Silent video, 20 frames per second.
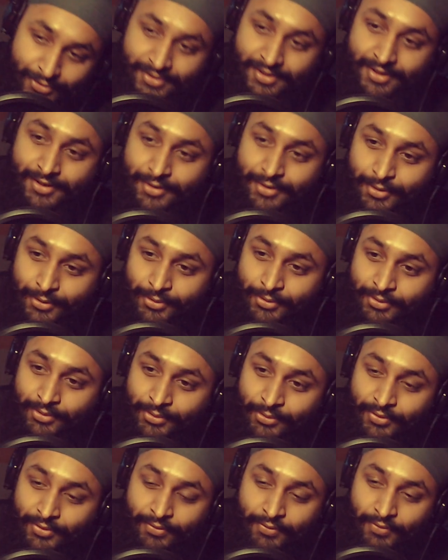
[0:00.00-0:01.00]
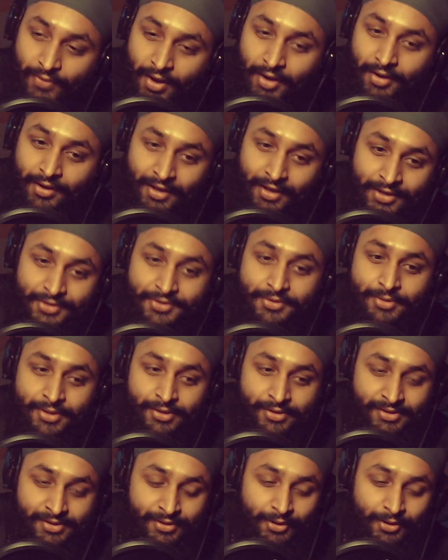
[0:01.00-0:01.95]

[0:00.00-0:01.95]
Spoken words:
can know who the fuck Andrew is.